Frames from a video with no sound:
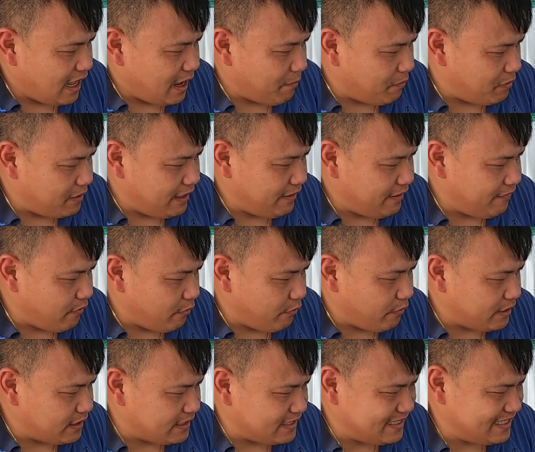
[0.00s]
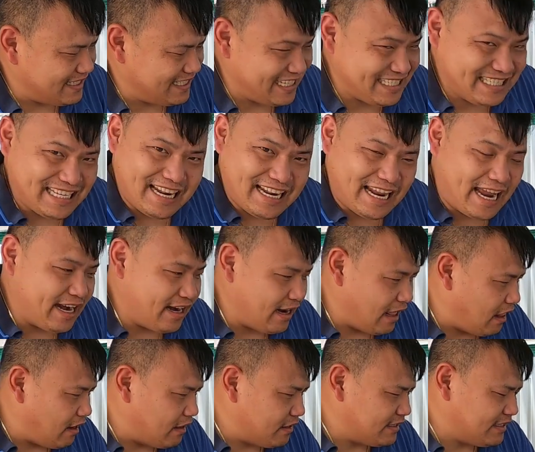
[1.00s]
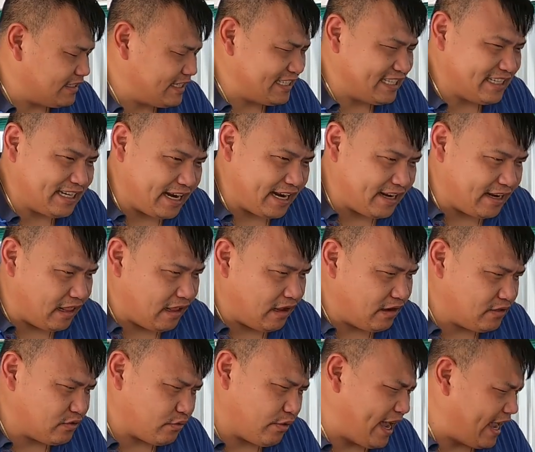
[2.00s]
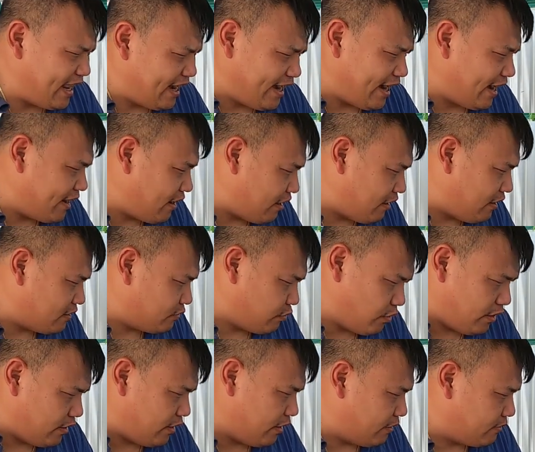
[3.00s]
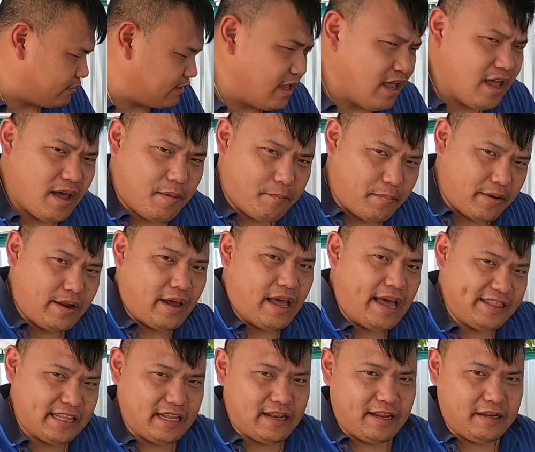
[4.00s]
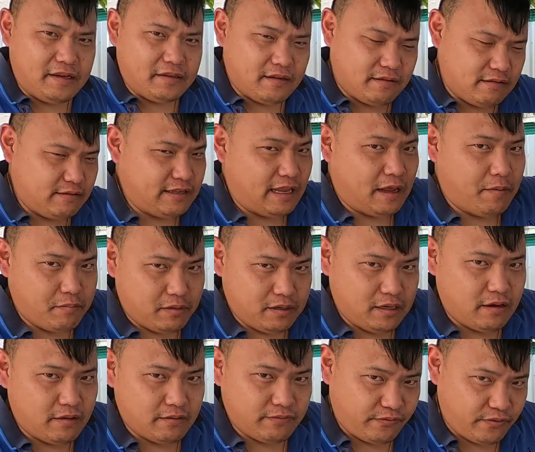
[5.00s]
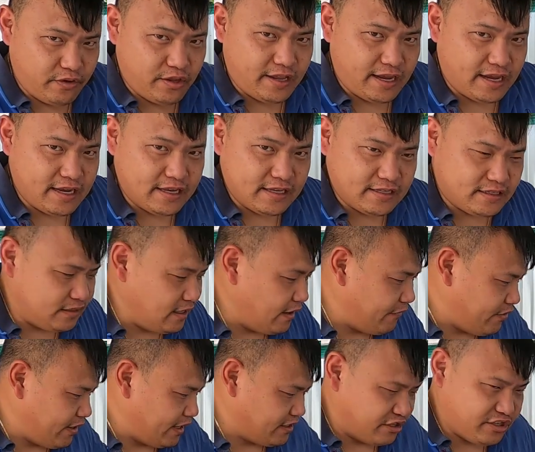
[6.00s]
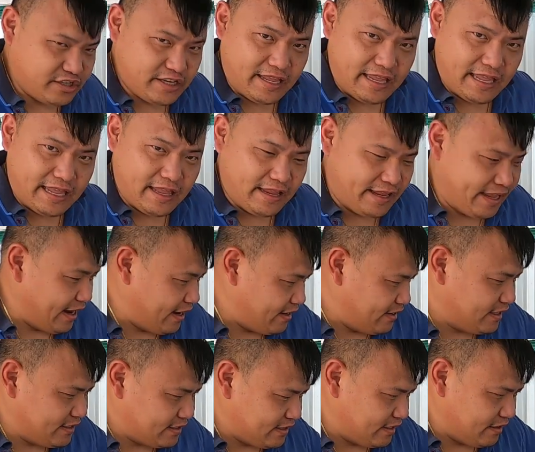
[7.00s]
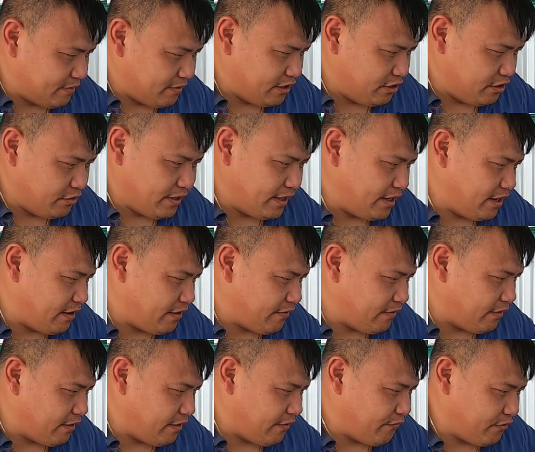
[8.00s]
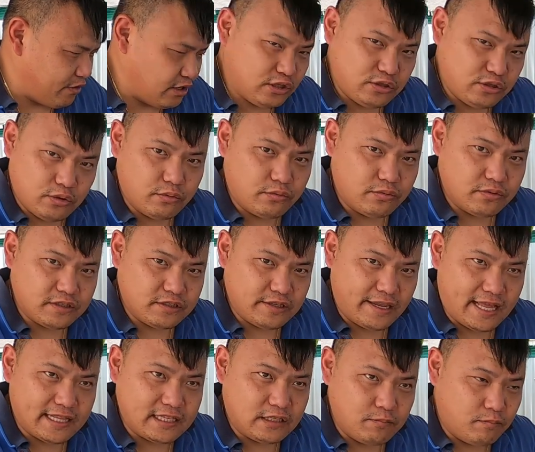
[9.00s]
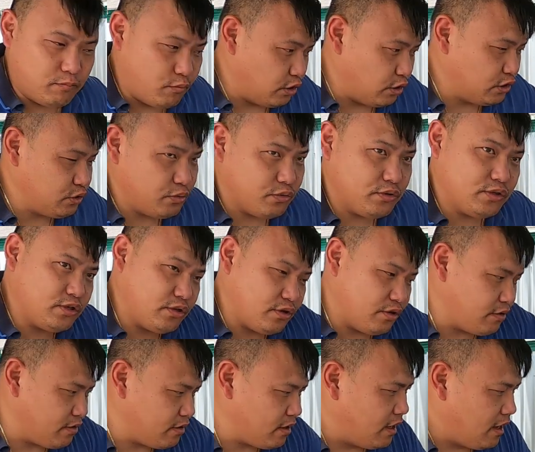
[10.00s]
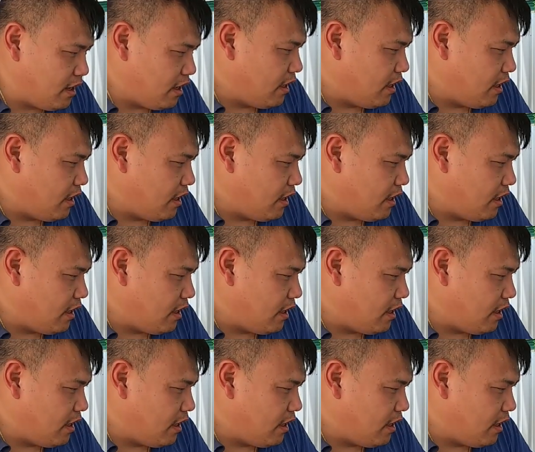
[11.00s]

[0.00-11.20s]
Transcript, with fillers: I believe it was $69 or $89, one of those. But I'll add the link down below for you guys, if you guys can see again this unit here for your tools, to add more tools to your